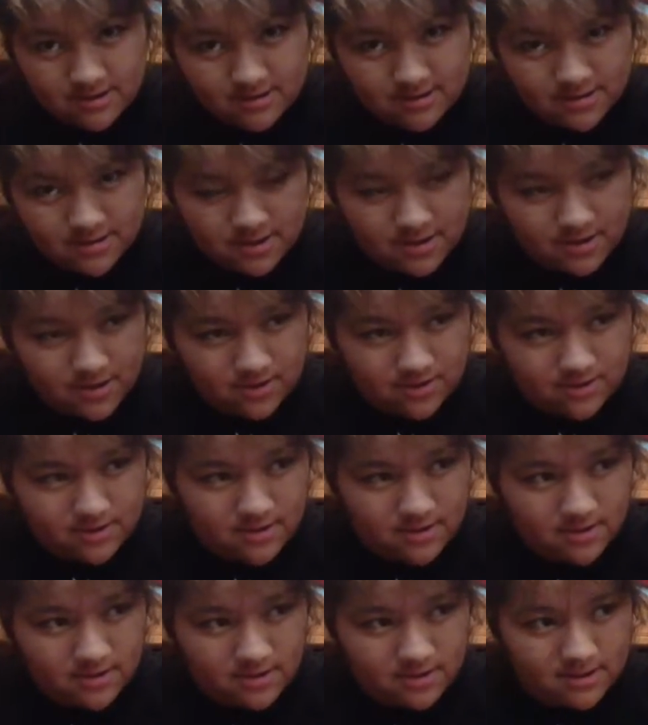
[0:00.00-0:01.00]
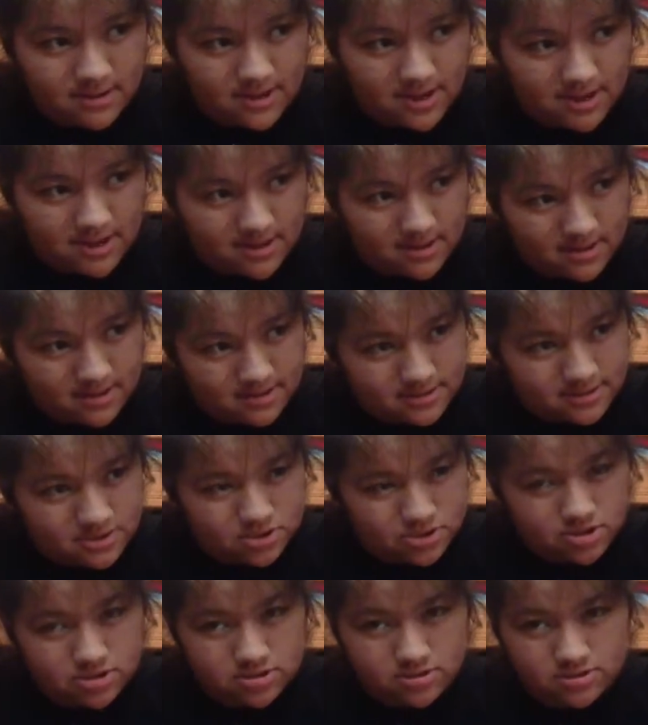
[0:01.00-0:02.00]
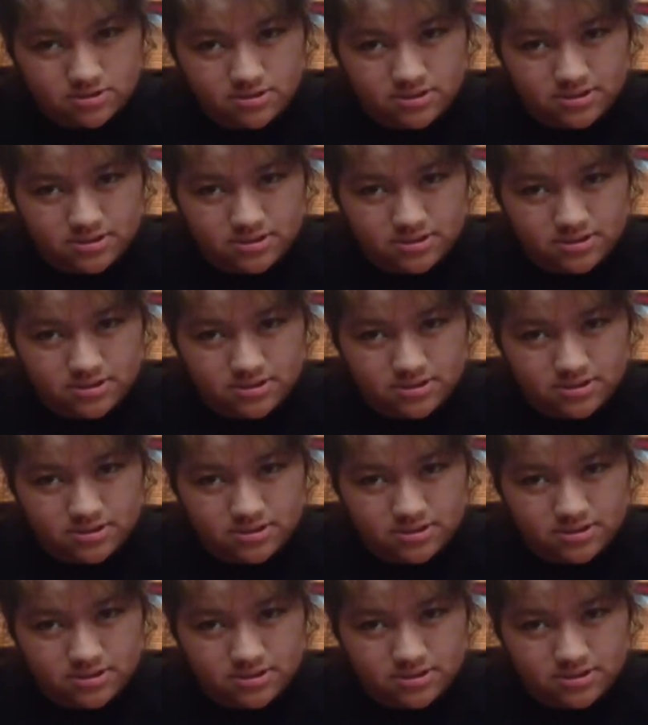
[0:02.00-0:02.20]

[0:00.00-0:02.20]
So yeah, the struggle